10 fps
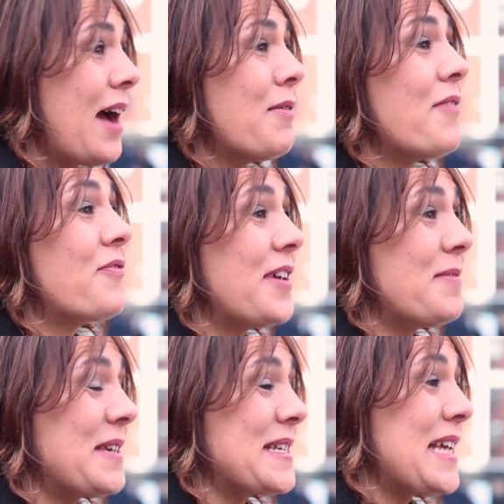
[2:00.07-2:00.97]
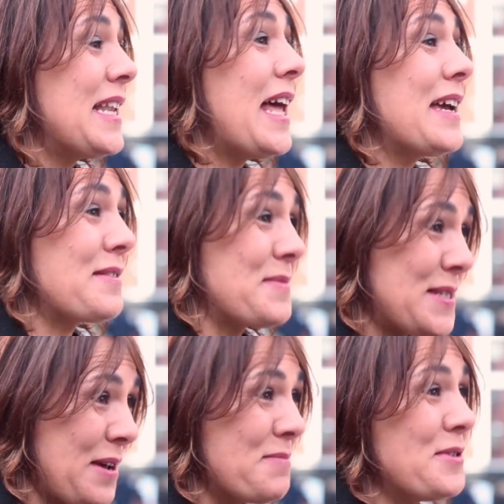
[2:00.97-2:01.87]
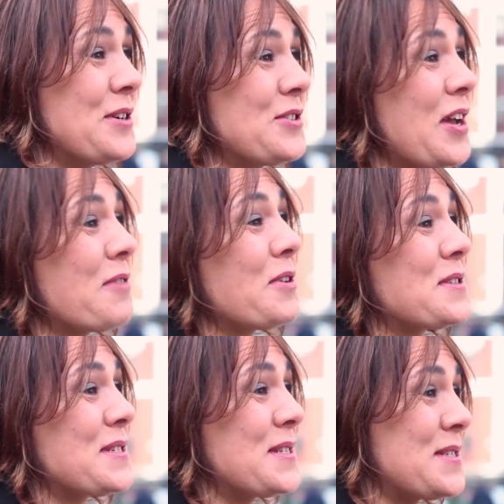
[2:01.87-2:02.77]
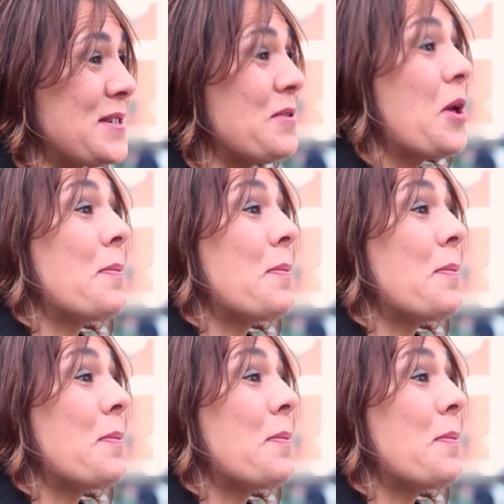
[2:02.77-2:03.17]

However, because I liked them so much, I wanted to